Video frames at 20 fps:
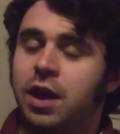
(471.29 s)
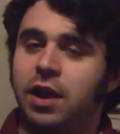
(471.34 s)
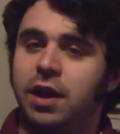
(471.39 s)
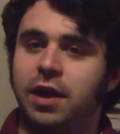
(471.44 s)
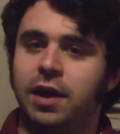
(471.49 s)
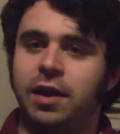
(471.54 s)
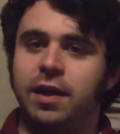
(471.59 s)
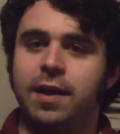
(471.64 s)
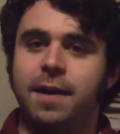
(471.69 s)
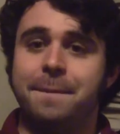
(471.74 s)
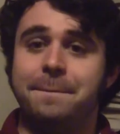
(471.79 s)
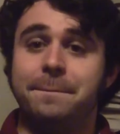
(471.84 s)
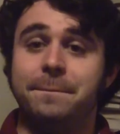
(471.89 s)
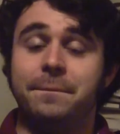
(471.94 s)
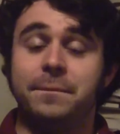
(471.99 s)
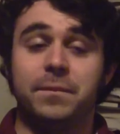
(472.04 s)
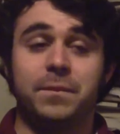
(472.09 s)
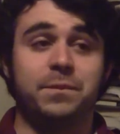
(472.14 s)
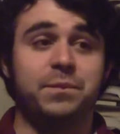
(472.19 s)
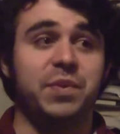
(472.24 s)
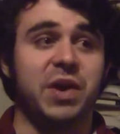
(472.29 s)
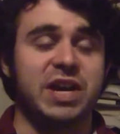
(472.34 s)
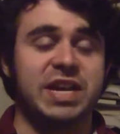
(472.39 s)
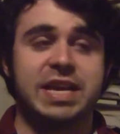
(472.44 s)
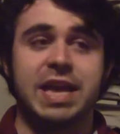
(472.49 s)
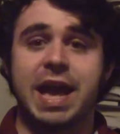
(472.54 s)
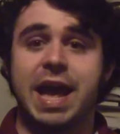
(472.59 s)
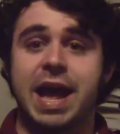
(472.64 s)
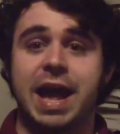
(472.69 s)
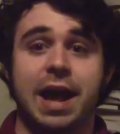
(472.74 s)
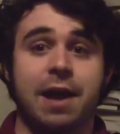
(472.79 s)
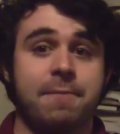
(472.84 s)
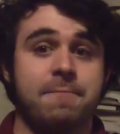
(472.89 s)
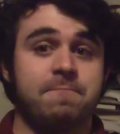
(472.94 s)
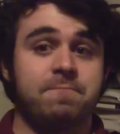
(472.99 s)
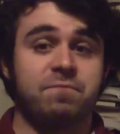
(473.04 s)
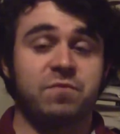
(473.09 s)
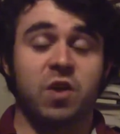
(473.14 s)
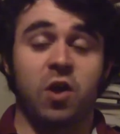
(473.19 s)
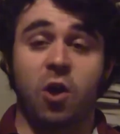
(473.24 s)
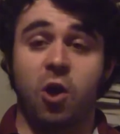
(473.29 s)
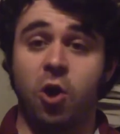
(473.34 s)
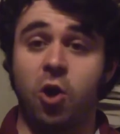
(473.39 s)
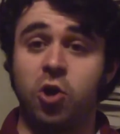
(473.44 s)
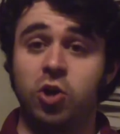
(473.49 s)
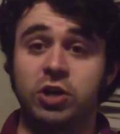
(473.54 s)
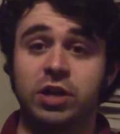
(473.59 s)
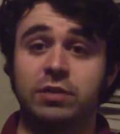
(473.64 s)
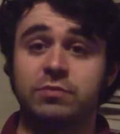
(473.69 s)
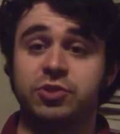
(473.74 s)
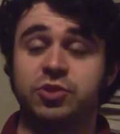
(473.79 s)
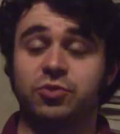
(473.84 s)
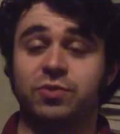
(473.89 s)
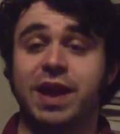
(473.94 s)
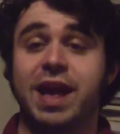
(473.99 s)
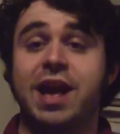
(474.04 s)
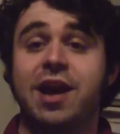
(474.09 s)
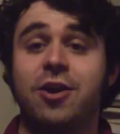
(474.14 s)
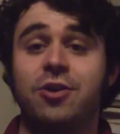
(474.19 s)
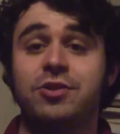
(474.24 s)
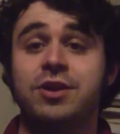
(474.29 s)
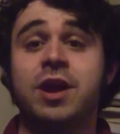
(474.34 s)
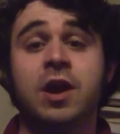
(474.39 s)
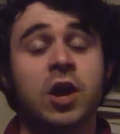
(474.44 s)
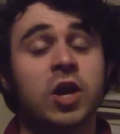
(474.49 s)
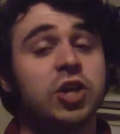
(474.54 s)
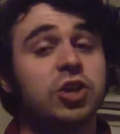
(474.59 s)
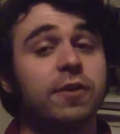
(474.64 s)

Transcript: But yeah, all comes around,